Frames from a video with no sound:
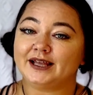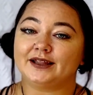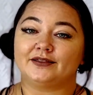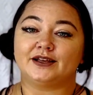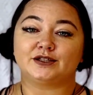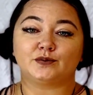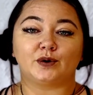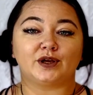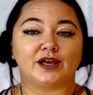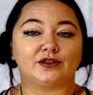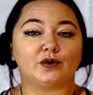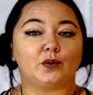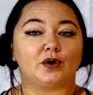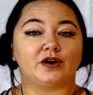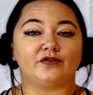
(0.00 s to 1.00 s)
This will get
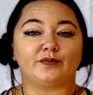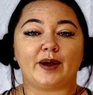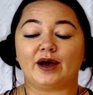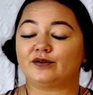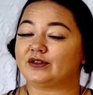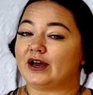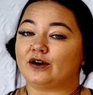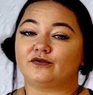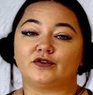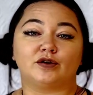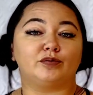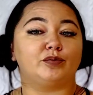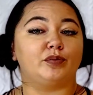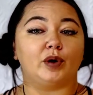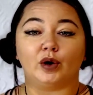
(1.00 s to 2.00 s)
the word of mouth out for
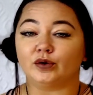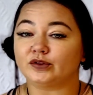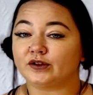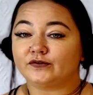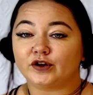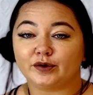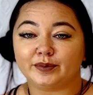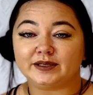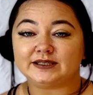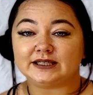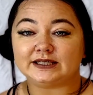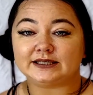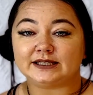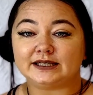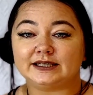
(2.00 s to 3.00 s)
both of your
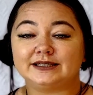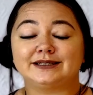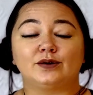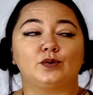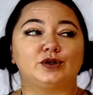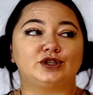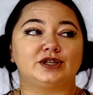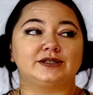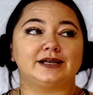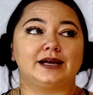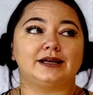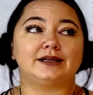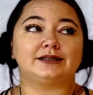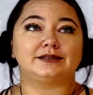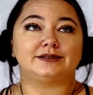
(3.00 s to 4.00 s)
businesses, which is
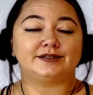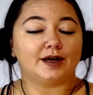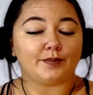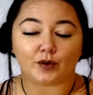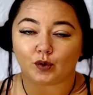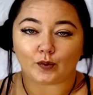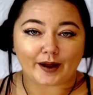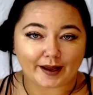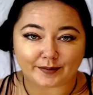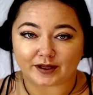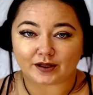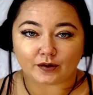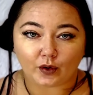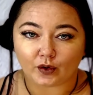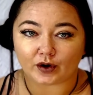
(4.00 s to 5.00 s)
a double
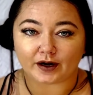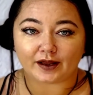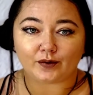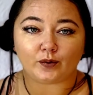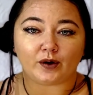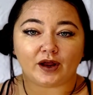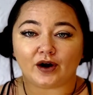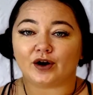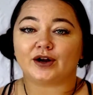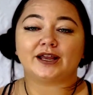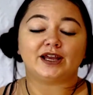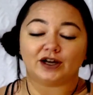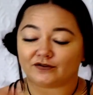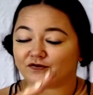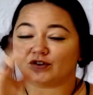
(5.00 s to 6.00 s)
whammy glory. We are
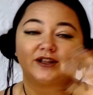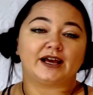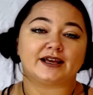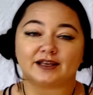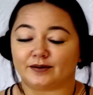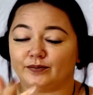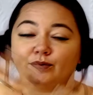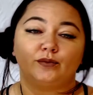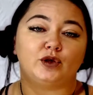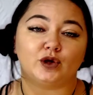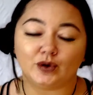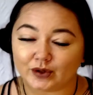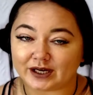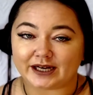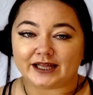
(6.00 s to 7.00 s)
here for that
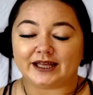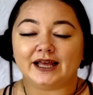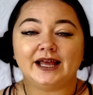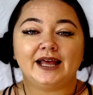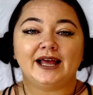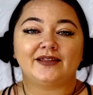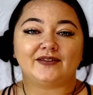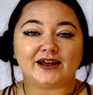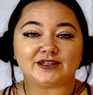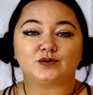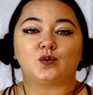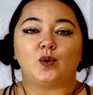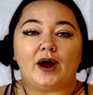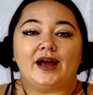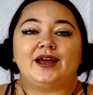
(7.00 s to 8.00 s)
community. That's
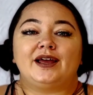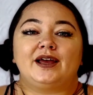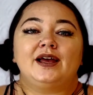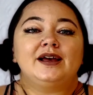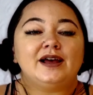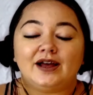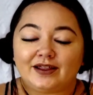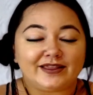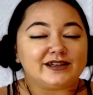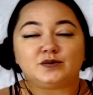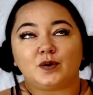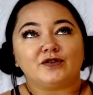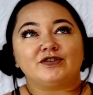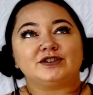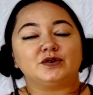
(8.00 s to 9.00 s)

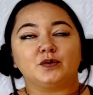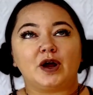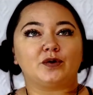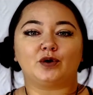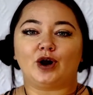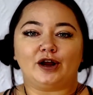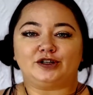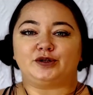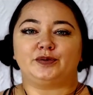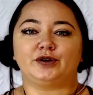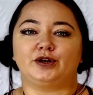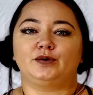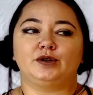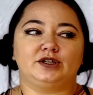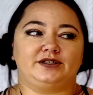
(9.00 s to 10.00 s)
one reason why we're
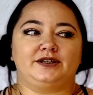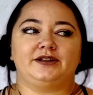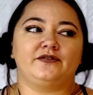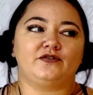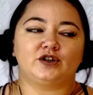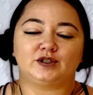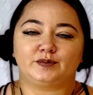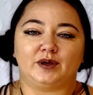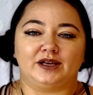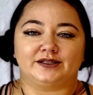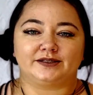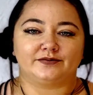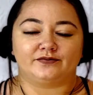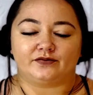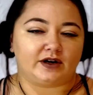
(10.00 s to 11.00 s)
entrepreneurs in the first
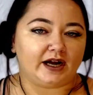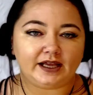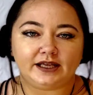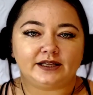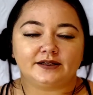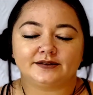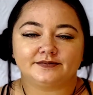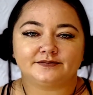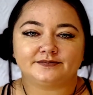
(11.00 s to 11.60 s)
place, right?